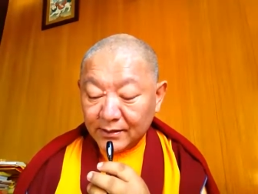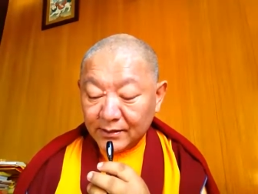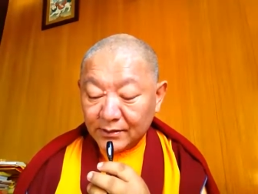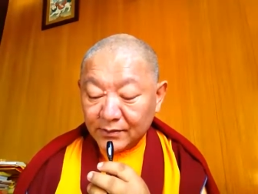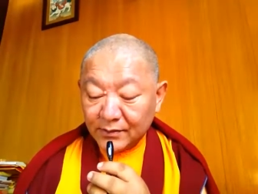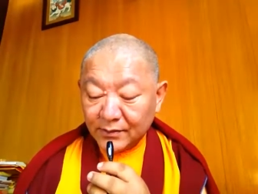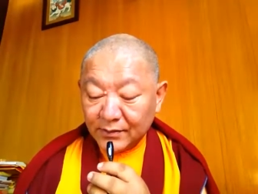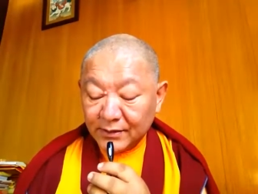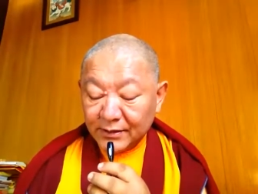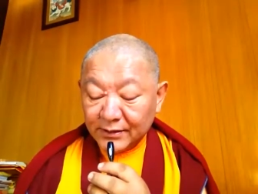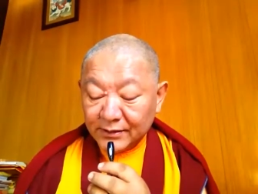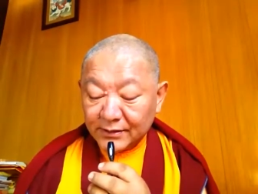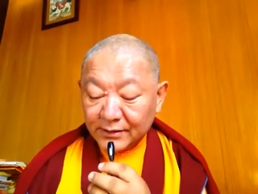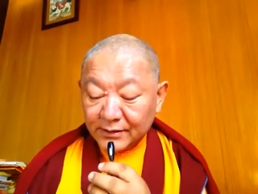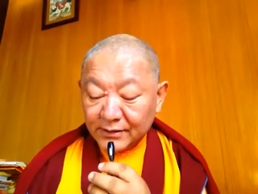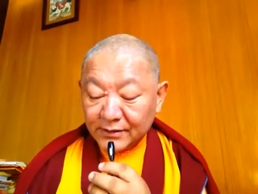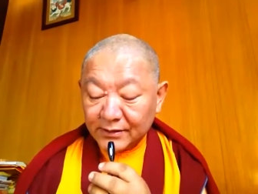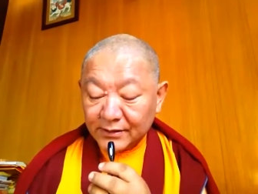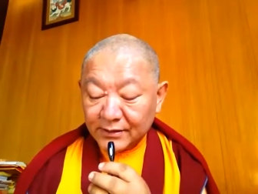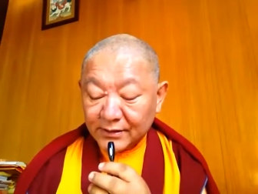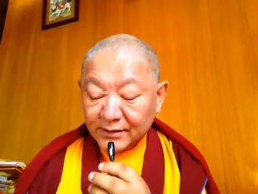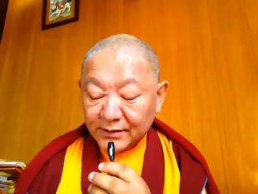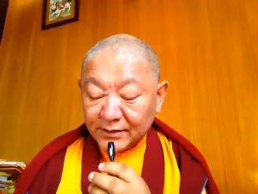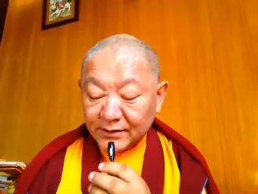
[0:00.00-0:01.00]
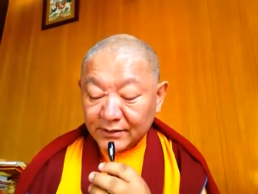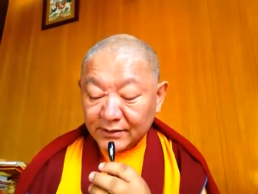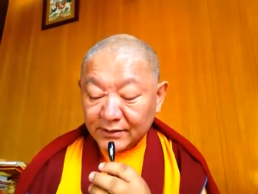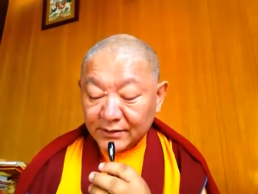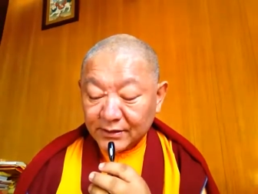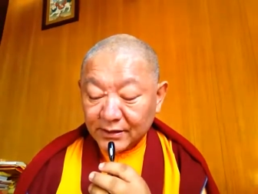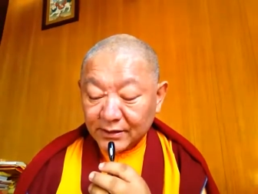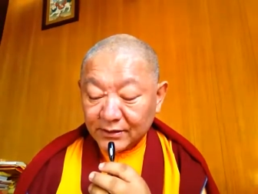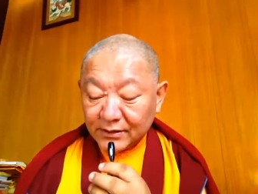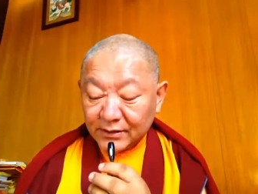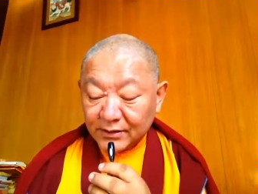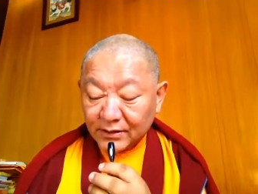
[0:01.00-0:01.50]
So this is
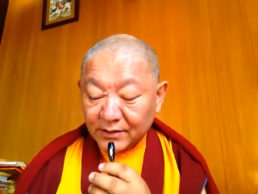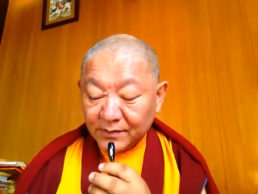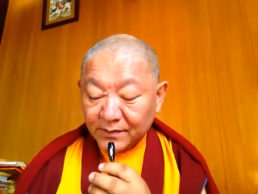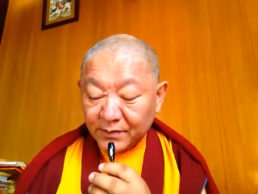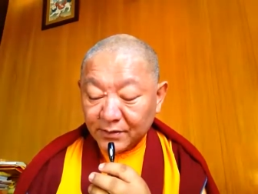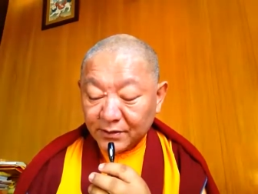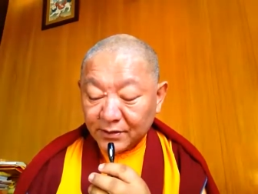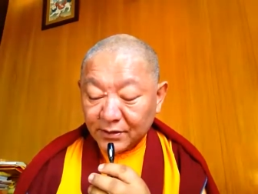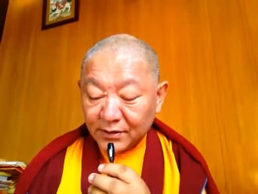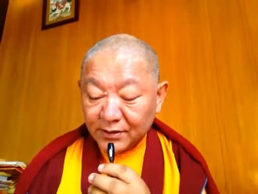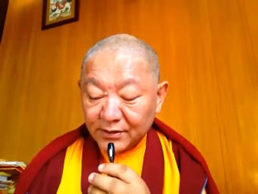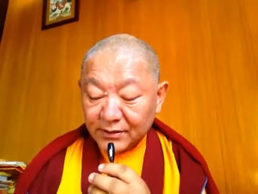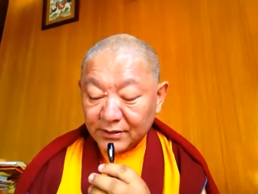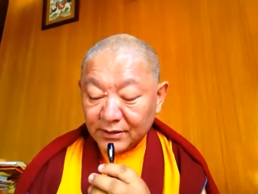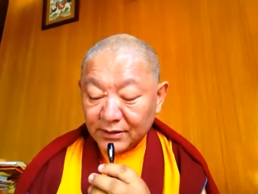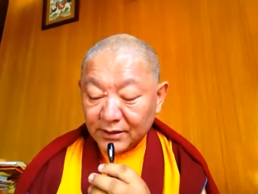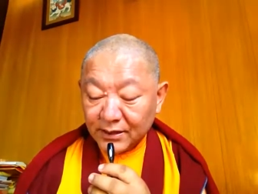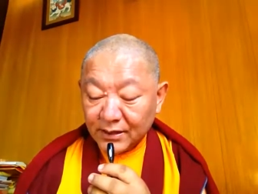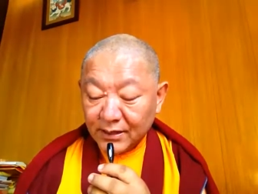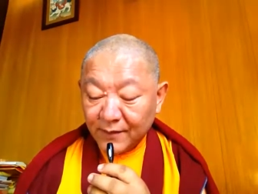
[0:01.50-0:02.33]
stanza number 30.